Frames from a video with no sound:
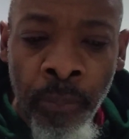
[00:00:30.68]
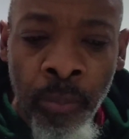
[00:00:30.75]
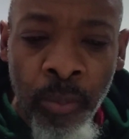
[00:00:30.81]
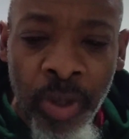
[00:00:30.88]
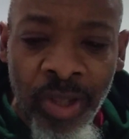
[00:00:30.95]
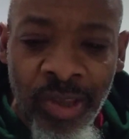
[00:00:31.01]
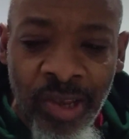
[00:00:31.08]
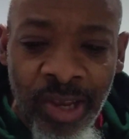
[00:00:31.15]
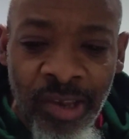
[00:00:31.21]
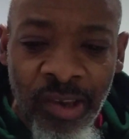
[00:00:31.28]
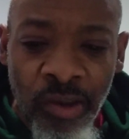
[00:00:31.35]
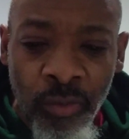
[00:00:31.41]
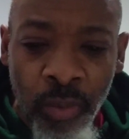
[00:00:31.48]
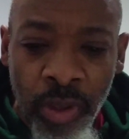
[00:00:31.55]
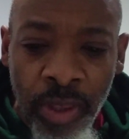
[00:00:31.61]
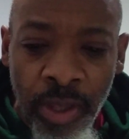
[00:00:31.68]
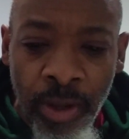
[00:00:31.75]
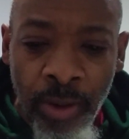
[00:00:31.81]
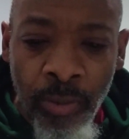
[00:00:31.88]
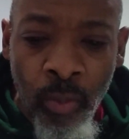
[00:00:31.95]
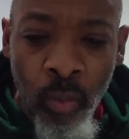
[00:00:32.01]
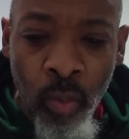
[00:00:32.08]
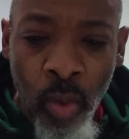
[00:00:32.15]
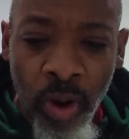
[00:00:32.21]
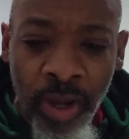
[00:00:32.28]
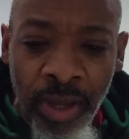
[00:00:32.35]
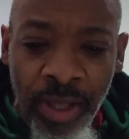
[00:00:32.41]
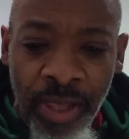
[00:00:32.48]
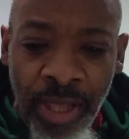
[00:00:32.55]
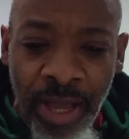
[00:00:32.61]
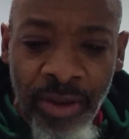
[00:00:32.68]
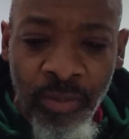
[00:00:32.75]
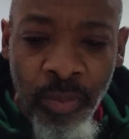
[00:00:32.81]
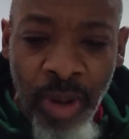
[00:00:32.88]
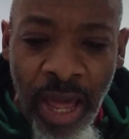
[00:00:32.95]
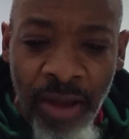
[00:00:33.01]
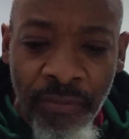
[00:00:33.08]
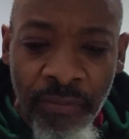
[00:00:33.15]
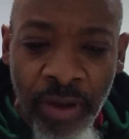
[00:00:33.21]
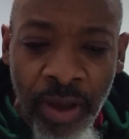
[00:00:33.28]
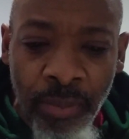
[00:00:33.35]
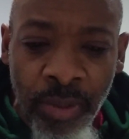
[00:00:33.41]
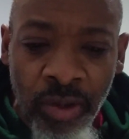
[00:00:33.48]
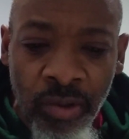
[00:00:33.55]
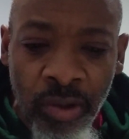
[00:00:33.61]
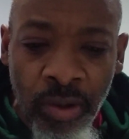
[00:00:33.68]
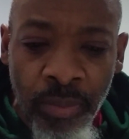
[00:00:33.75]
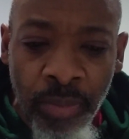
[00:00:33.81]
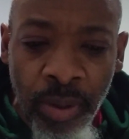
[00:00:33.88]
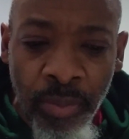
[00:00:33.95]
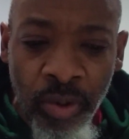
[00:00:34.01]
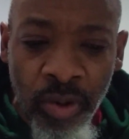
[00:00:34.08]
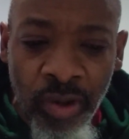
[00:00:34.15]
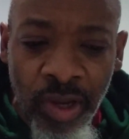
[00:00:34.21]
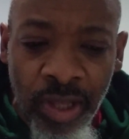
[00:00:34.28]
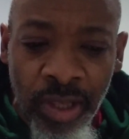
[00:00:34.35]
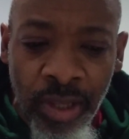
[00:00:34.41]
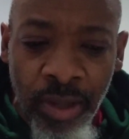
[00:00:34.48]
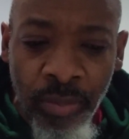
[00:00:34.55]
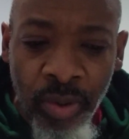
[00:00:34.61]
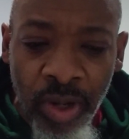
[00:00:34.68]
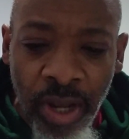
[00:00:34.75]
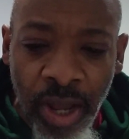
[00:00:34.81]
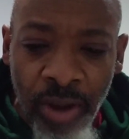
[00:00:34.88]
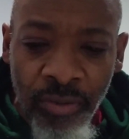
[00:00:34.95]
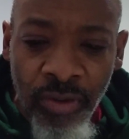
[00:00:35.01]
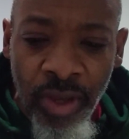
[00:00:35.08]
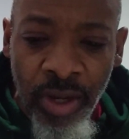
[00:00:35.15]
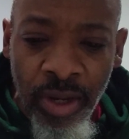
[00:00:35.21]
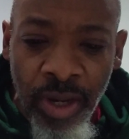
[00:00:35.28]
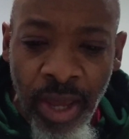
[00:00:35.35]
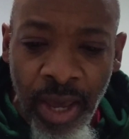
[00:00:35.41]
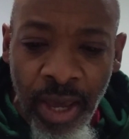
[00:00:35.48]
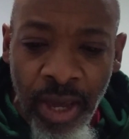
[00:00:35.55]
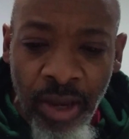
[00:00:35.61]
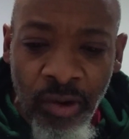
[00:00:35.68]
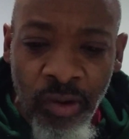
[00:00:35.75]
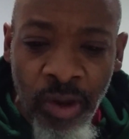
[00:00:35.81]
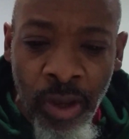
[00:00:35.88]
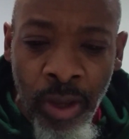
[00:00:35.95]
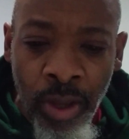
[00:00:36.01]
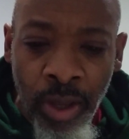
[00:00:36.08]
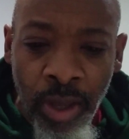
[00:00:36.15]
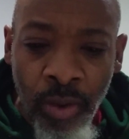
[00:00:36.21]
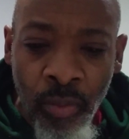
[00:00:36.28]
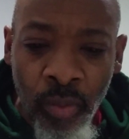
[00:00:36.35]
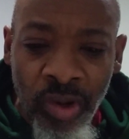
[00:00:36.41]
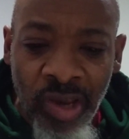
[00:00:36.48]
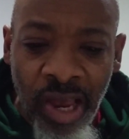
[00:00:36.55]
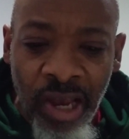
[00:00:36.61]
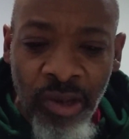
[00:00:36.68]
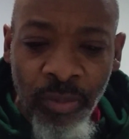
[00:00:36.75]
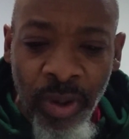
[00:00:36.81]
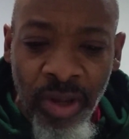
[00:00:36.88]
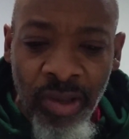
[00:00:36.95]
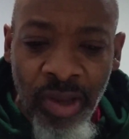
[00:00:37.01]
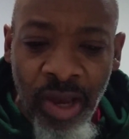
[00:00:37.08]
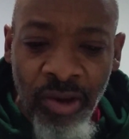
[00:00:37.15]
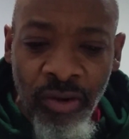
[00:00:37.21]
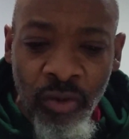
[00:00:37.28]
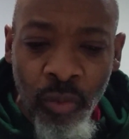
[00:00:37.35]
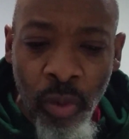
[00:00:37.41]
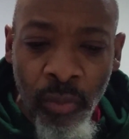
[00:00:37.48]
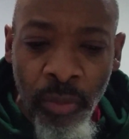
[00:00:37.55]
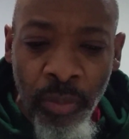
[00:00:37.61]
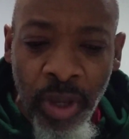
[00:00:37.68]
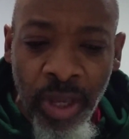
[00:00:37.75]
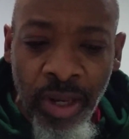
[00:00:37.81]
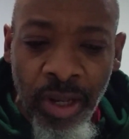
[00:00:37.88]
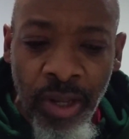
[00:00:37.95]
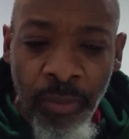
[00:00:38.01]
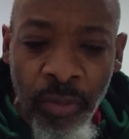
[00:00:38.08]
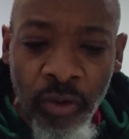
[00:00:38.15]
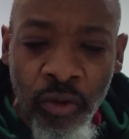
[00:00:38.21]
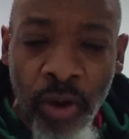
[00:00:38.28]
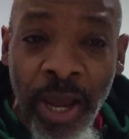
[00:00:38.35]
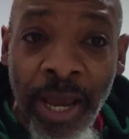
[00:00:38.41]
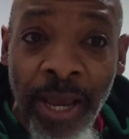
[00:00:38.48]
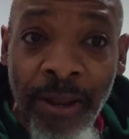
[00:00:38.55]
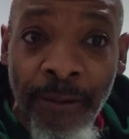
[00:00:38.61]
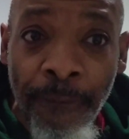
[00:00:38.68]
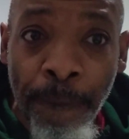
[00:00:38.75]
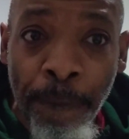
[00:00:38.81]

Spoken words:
But tensions within working class black families could be particularly pronounced in an age in which expectations were repeatedly betrayed.